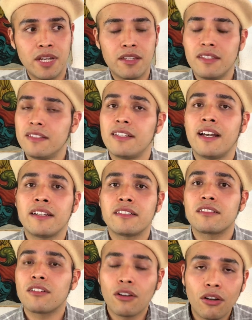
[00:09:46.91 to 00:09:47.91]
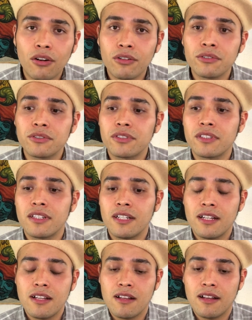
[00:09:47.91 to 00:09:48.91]
designs closed.
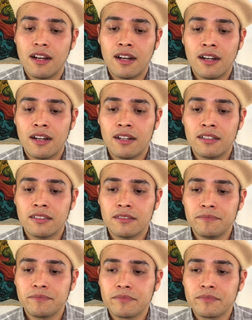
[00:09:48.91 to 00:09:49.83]
And